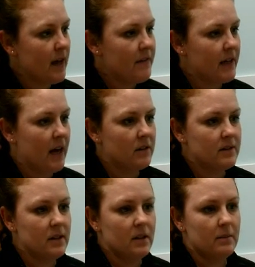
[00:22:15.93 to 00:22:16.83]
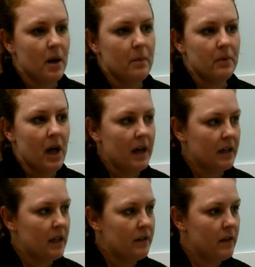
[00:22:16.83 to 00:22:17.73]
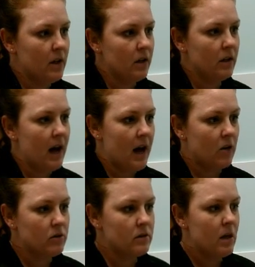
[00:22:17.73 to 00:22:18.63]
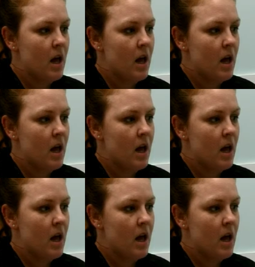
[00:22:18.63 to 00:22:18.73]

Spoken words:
have a calcium block in their house.